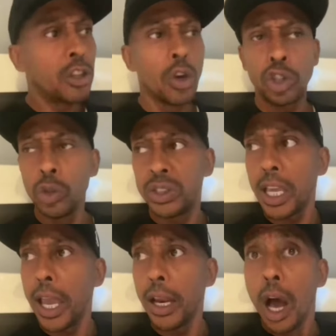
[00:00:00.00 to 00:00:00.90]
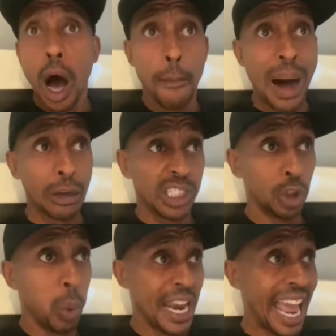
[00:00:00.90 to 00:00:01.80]
I thought you said a
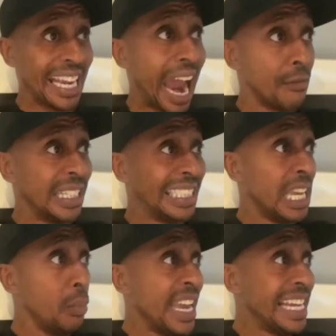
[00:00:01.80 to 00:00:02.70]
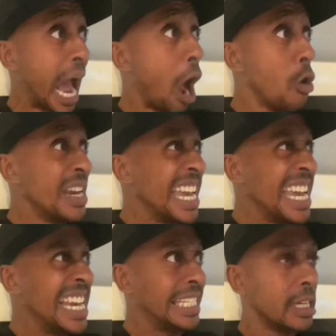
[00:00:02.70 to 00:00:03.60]
boss is one that guarantee we gon'
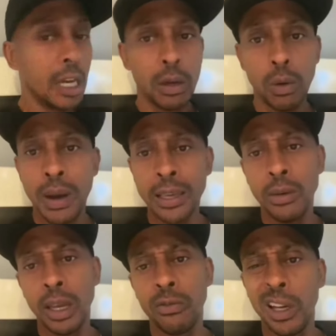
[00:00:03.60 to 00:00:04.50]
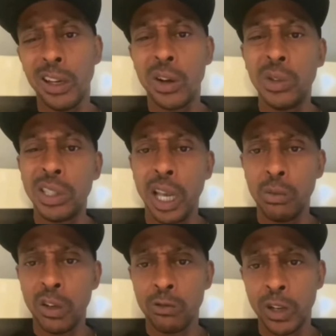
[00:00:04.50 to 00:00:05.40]
eat. Well, why you ain't
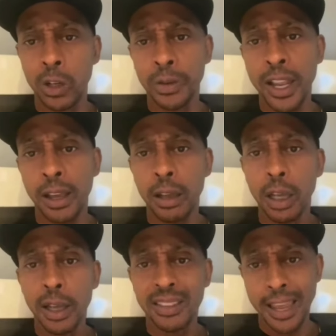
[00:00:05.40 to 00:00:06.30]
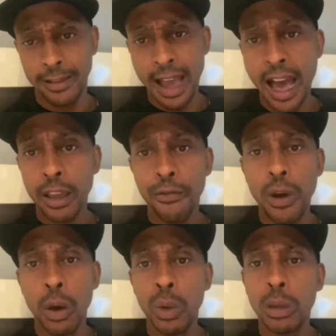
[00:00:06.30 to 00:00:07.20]
renegotiating with a real nigga? Thank God he
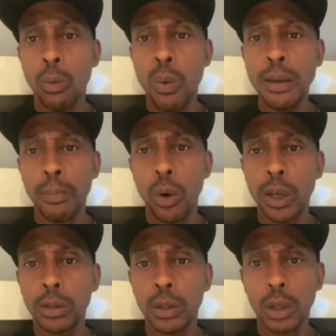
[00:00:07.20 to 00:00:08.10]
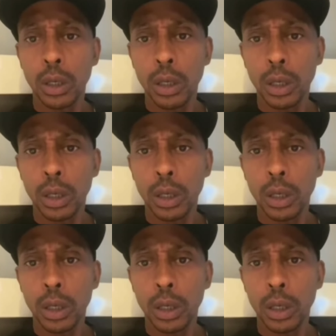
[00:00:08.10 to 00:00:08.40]
fucking with them white boys.